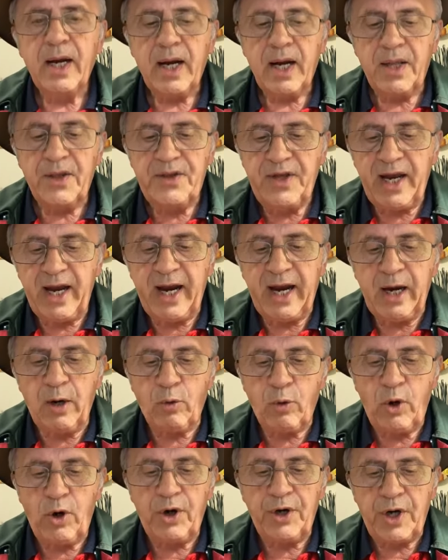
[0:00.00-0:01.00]
There
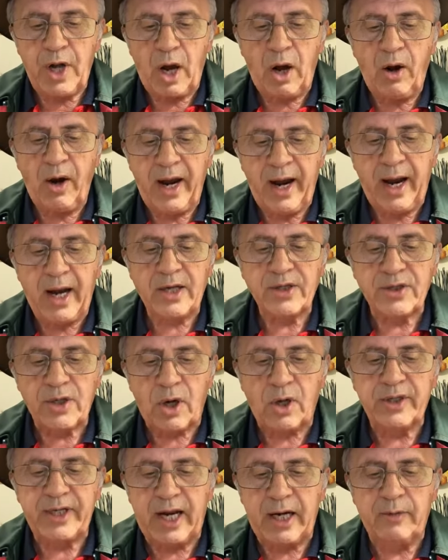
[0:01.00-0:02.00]
were no
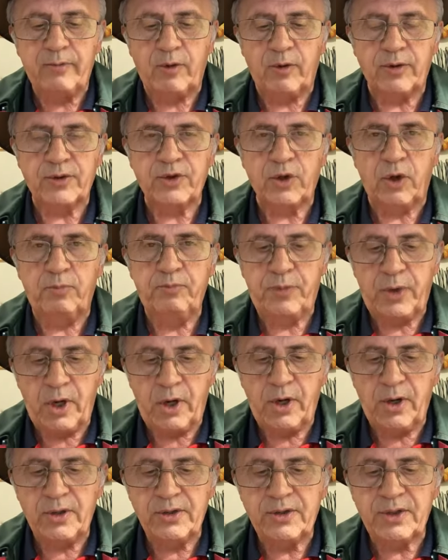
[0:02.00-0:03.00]
household animals or
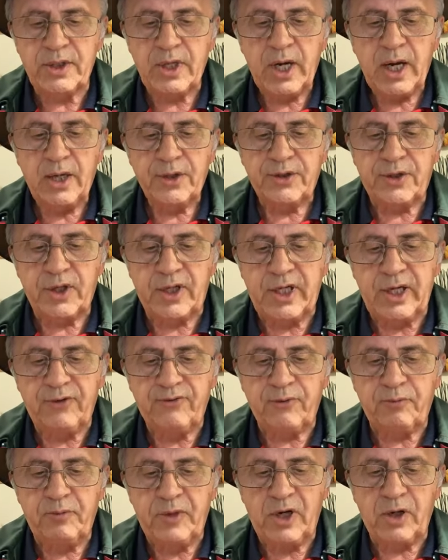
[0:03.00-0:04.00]
birds to
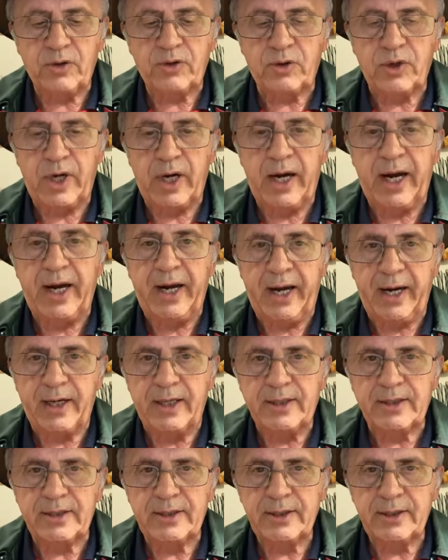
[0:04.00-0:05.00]
give milk and
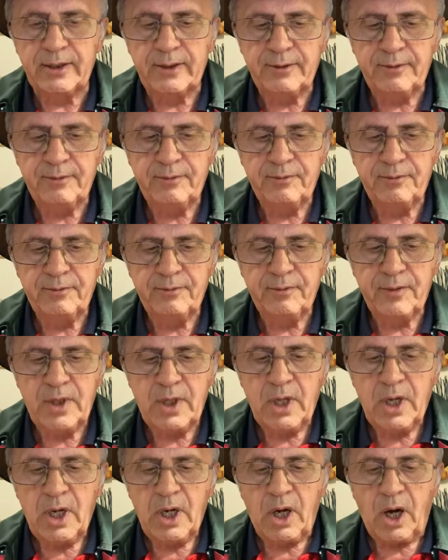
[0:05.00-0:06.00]
eggs.
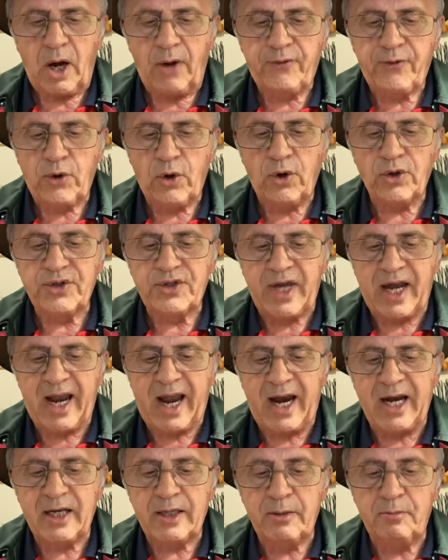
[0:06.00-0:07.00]
Of course, they
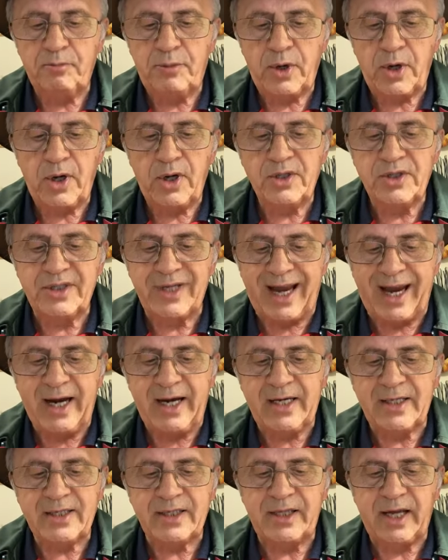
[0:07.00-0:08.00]
ate birds'
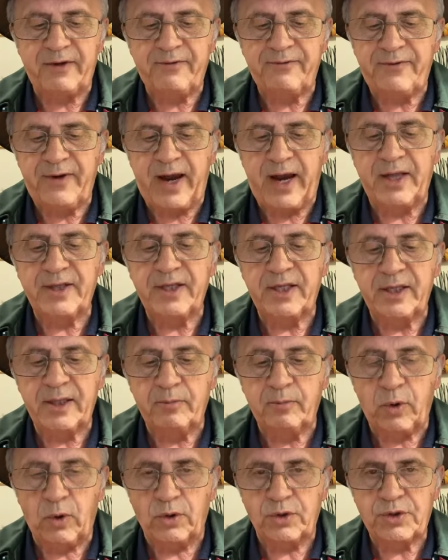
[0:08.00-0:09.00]
eggs they found in the
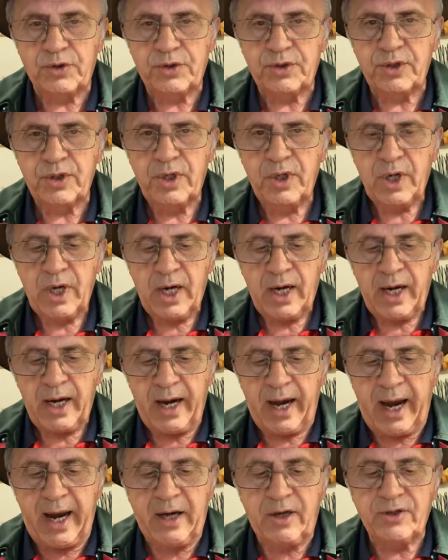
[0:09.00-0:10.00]
bush,
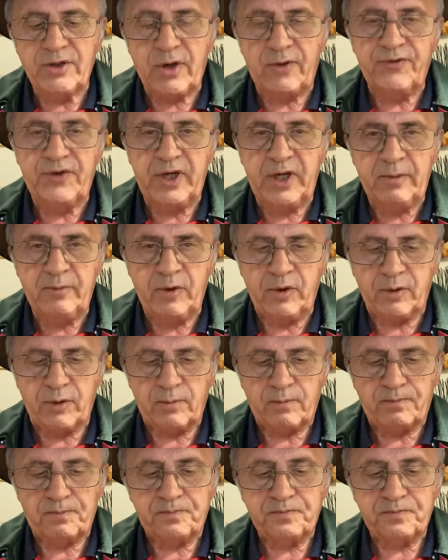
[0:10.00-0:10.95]
eggs of the emu,